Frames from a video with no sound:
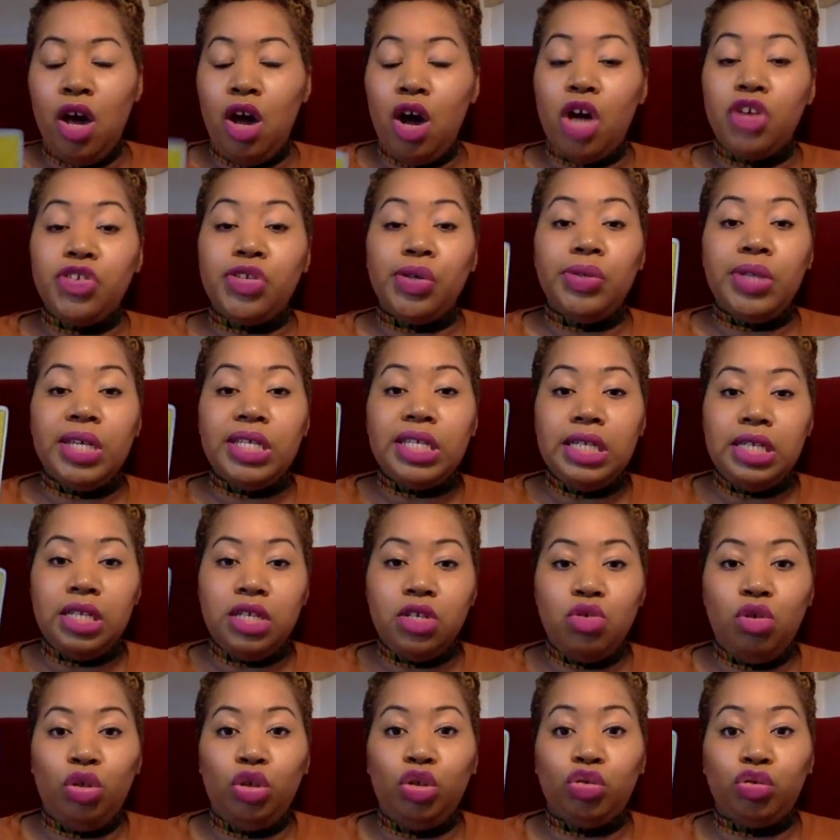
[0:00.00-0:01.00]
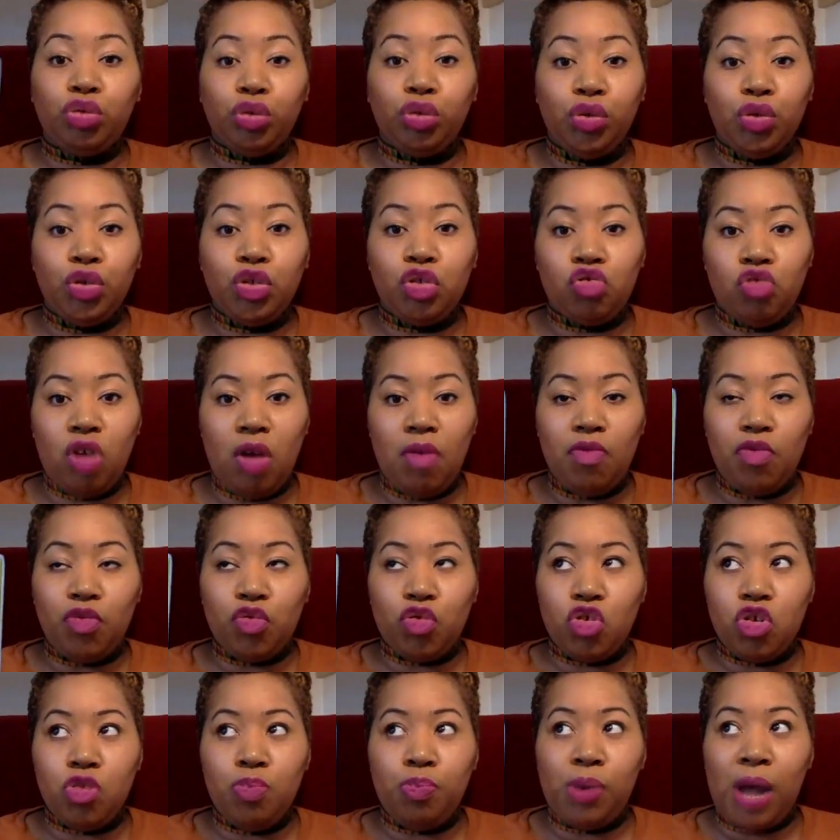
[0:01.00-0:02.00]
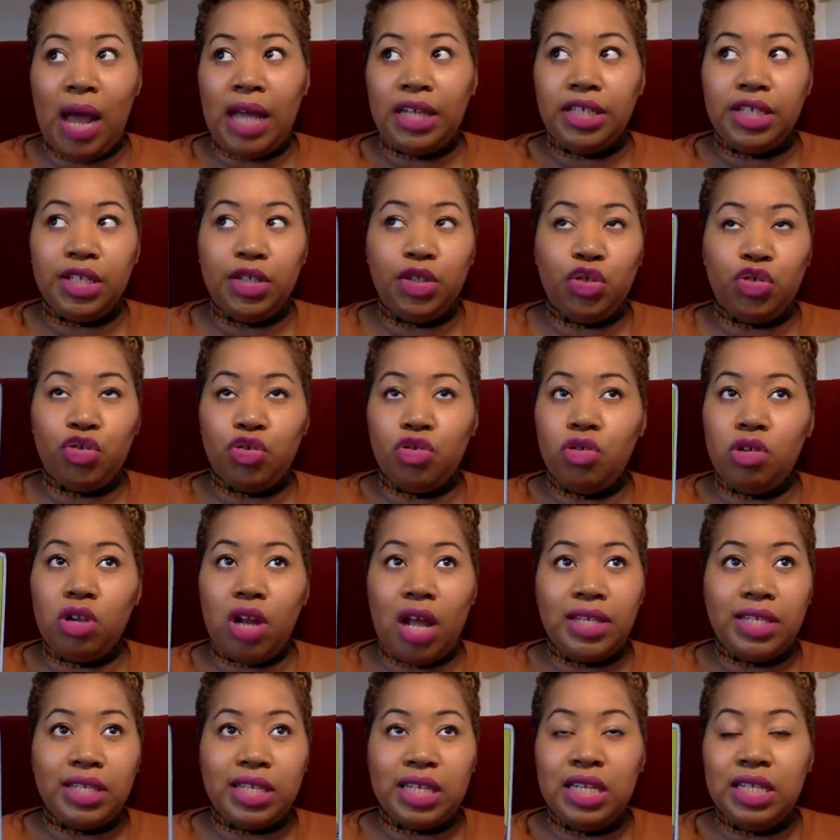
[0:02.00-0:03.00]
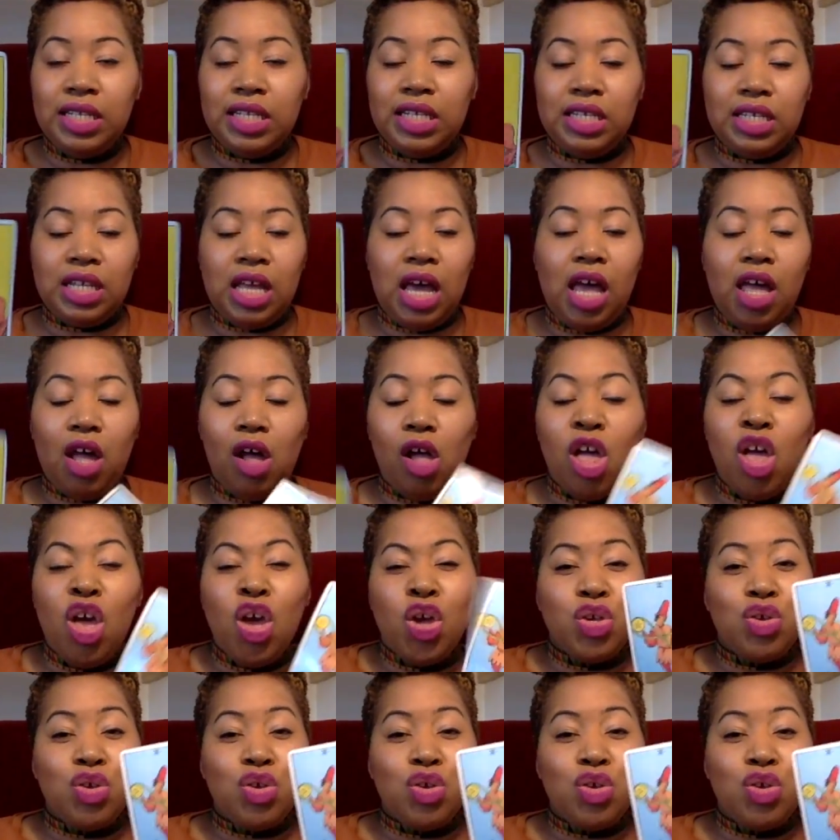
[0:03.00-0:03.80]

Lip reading: As though this isn't your true strength, true passion, true lust and desire.